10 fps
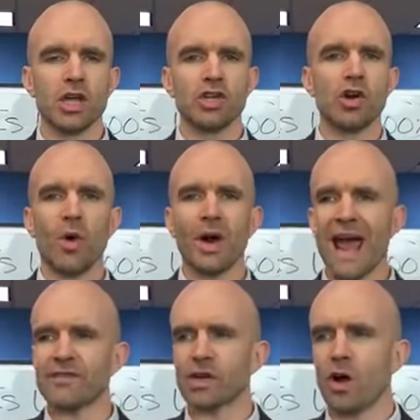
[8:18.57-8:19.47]
You don't want to
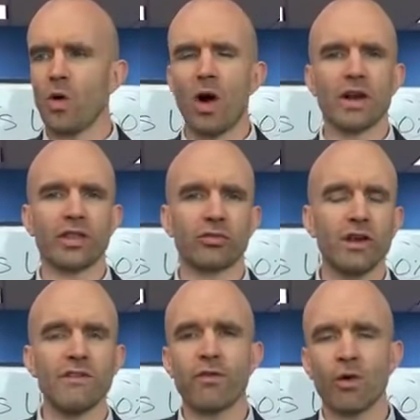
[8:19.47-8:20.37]
have to go on
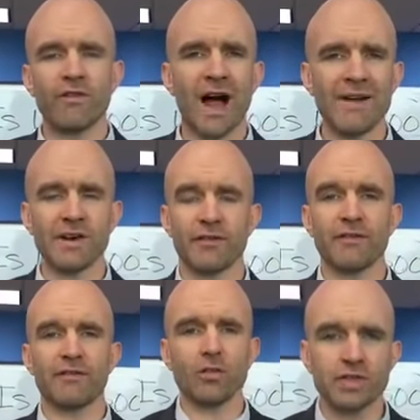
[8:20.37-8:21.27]
three, four, five
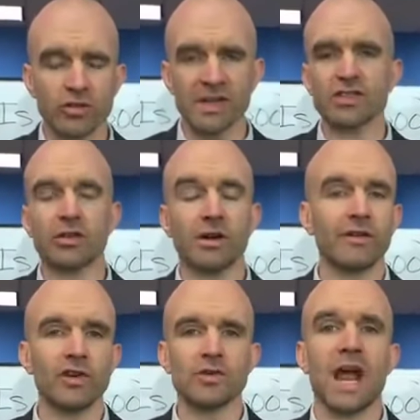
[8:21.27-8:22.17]
different phone screens or
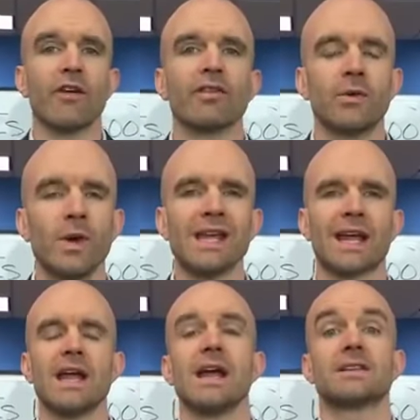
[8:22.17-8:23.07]
interviews every week.
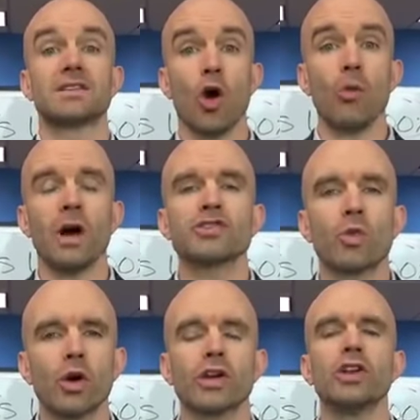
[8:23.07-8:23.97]
It's so much
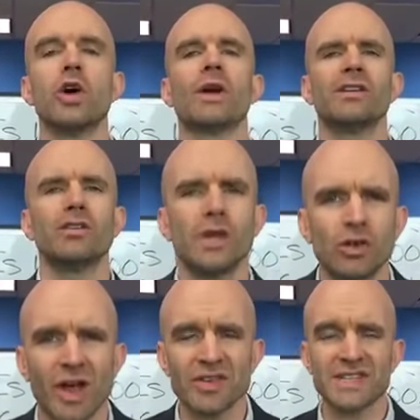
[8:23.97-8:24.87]
work. You don't want to do it. You'd
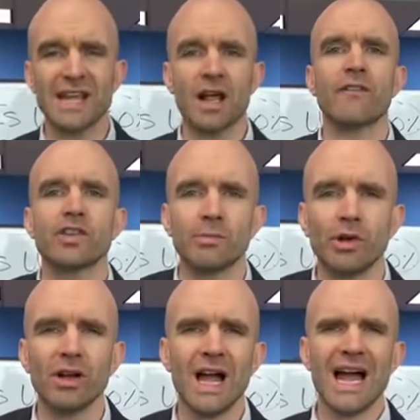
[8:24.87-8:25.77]
rather stay comfortable.